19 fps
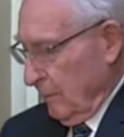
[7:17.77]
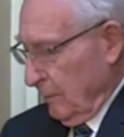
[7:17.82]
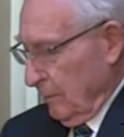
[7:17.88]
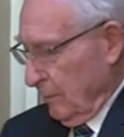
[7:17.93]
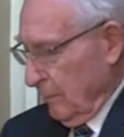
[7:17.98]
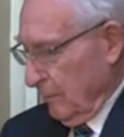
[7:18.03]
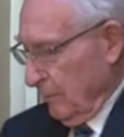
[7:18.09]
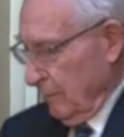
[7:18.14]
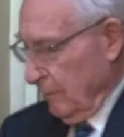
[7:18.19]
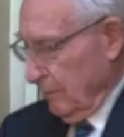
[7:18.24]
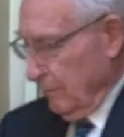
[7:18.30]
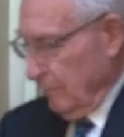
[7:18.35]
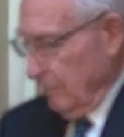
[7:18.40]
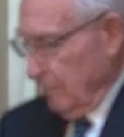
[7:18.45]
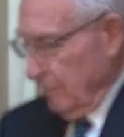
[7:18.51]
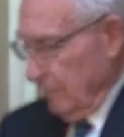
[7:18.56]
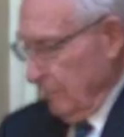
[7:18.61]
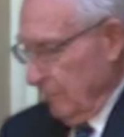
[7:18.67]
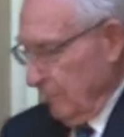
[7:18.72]

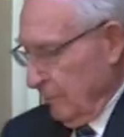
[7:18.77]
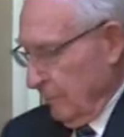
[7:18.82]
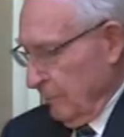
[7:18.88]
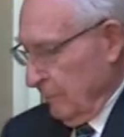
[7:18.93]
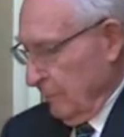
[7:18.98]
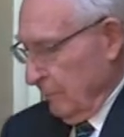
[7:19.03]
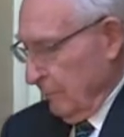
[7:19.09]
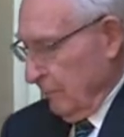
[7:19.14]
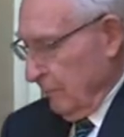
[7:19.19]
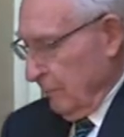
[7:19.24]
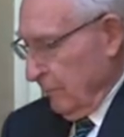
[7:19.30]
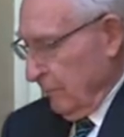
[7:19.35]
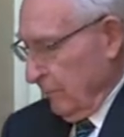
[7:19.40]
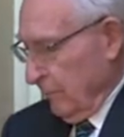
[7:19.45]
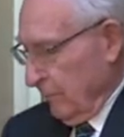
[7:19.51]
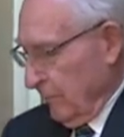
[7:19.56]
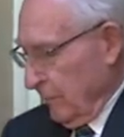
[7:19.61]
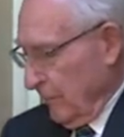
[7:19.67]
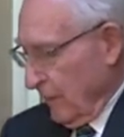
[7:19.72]

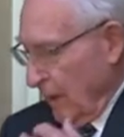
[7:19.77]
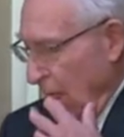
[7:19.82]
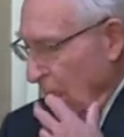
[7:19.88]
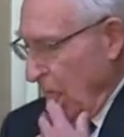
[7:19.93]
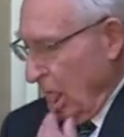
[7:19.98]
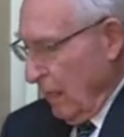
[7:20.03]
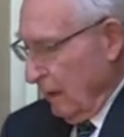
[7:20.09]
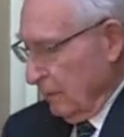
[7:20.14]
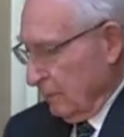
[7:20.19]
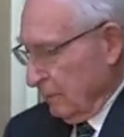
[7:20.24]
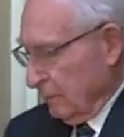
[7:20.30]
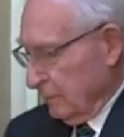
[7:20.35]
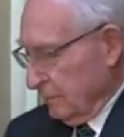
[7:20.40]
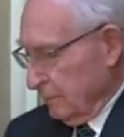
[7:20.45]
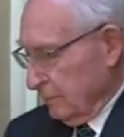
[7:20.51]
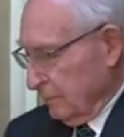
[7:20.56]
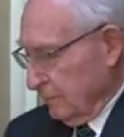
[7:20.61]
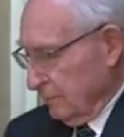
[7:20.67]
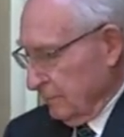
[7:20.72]

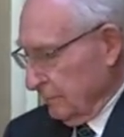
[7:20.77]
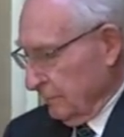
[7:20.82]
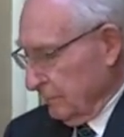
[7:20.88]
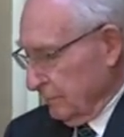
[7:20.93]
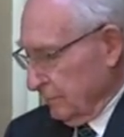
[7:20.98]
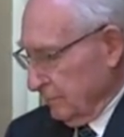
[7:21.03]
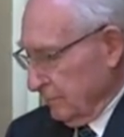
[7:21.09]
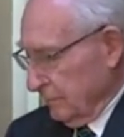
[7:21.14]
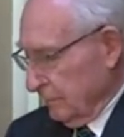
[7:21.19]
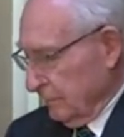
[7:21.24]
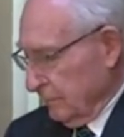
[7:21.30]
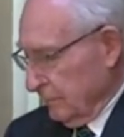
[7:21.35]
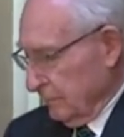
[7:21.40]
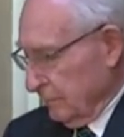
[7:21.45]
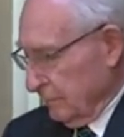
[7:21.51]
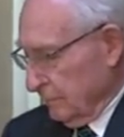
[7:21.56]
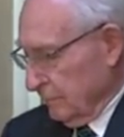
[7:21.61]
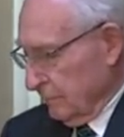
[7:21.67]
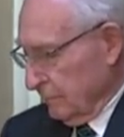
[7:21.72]

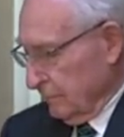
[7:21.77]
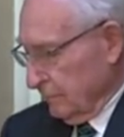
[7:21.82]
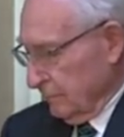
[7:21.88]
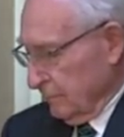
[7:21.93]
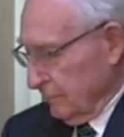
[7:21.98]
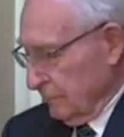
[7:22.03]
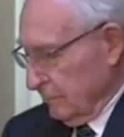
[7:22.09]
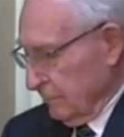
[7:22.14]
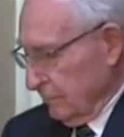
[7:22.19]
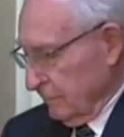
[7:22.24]
Nothing is said.